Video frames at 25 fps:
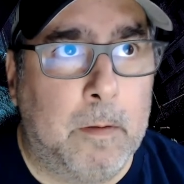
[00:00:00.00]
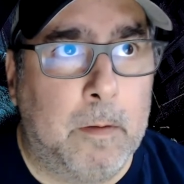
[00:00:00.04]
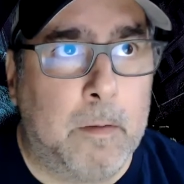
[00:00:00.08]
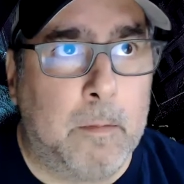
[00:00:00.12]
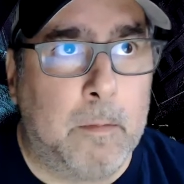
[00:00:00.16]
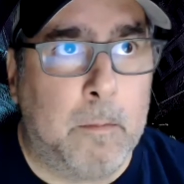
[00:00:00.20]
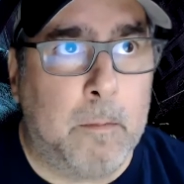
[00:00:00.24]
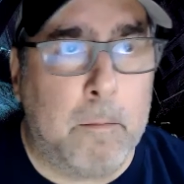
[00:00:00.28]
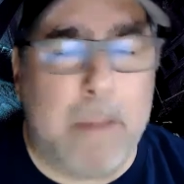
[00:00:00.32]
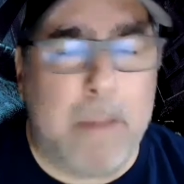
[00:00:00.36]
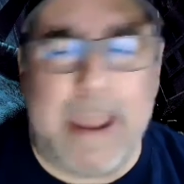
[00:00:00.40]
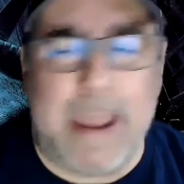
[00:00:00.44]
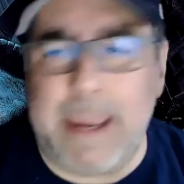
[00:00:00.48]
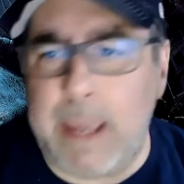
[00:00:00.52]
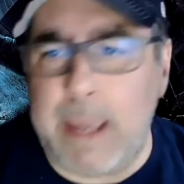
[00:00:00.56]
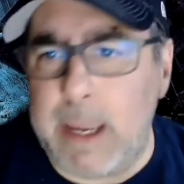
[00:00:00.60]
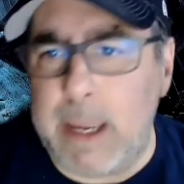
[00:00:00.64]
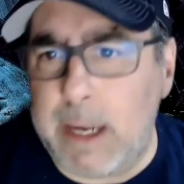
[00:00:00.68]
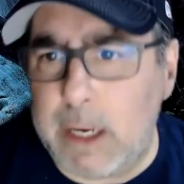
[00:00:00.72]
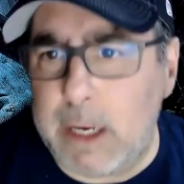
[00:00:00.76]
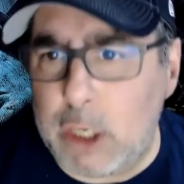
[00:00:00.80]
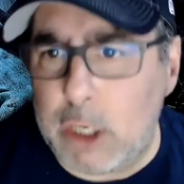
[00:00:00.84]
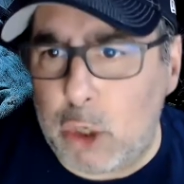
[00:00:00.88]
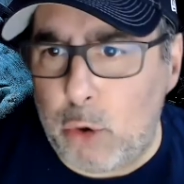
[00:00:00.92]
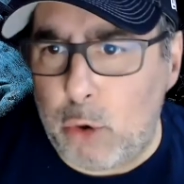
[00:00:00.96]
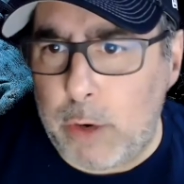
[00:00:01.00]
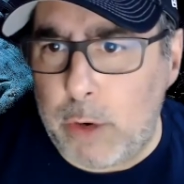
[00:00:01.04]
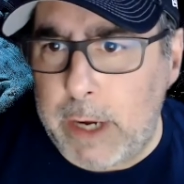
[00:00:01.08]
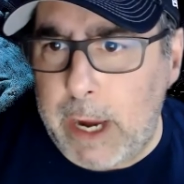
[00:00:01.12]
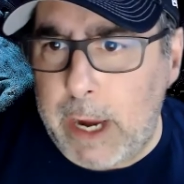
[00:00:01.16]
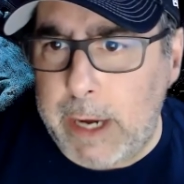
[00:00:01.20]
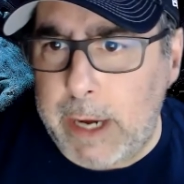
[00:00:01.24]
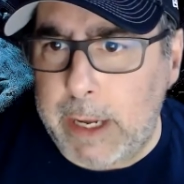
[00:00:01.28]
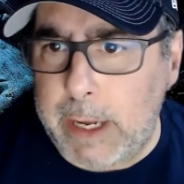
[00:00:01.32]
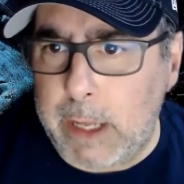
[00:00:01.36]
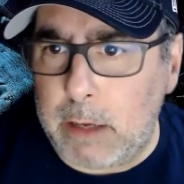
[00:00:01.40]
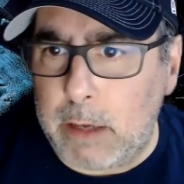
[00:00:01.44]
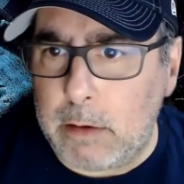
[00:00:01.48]
making and
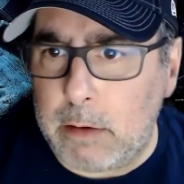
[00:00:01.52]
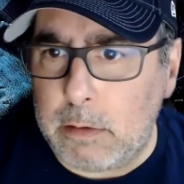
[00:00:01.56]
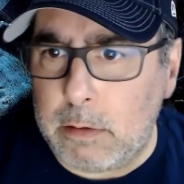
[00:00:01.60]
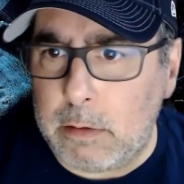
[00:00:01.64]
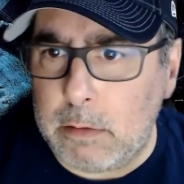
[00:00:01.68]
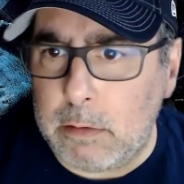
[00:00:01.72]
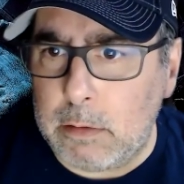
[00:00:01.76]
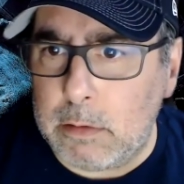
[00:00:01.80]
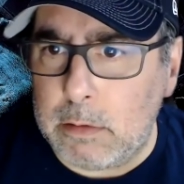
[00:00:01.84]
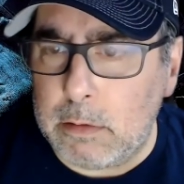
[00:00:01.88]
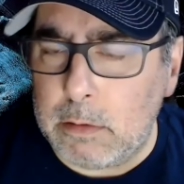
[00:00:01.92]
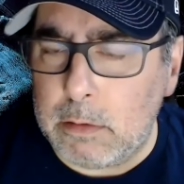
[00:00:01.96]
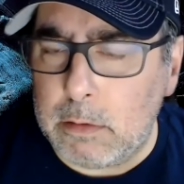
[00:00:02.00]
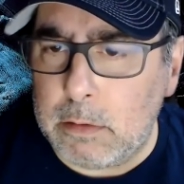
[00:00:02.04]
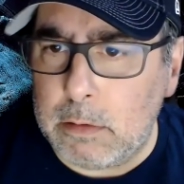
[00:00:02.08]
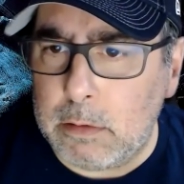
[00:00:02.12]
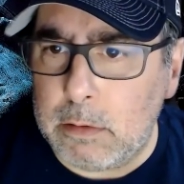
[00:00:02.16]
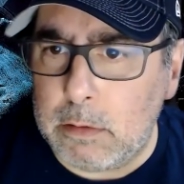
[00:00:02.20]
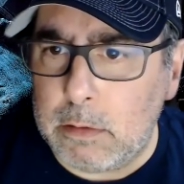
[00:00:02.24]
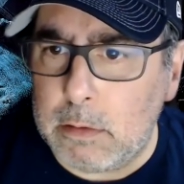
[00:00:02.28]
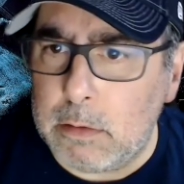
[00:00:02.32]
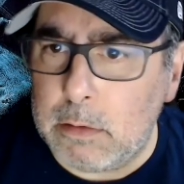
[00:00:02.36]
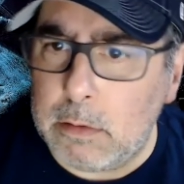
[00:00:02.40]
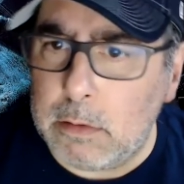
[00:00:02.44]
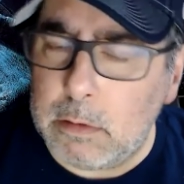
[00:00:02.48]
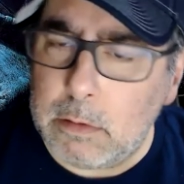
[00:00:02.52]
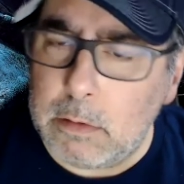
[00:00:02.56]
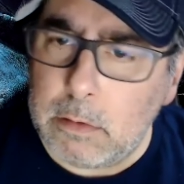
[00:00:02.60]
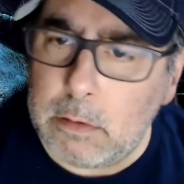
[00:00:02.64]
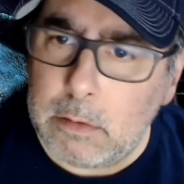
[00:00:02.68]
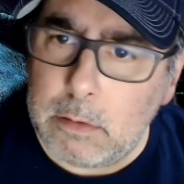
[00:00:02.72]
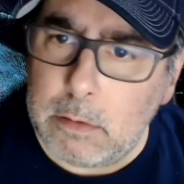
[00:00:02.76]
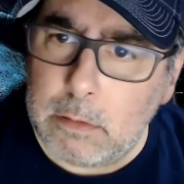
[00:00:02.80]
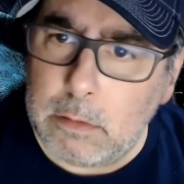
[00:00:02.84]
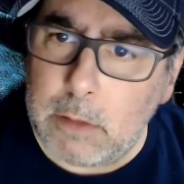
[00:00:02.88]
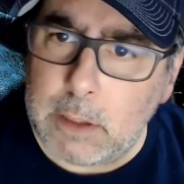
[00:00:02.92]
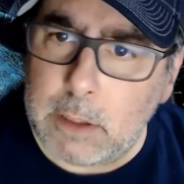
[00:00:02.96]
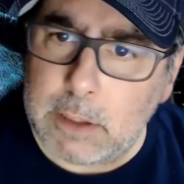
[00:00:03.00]
creating,
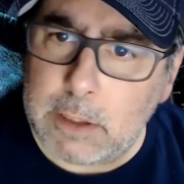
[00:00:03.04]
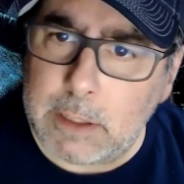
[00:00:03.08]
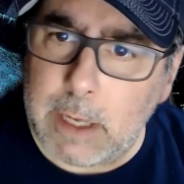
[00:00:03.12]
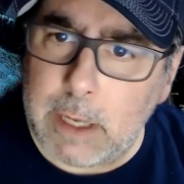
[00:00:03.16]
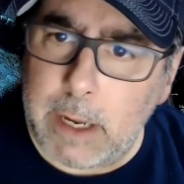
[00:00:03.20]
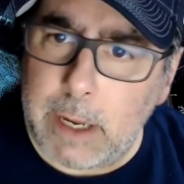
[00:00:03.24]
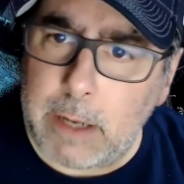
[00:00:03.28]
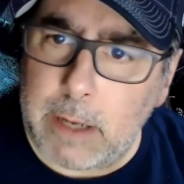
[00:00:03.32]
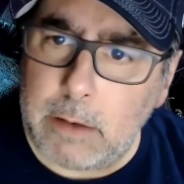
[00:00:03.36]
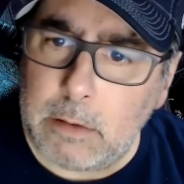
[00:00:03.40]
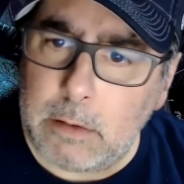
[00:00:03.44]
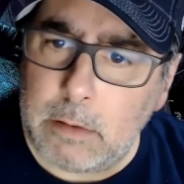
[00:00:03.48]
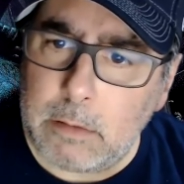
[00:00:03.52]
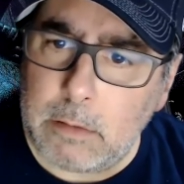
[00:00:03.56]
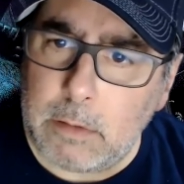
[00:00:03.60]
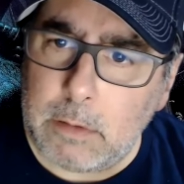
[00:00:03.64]
let's say.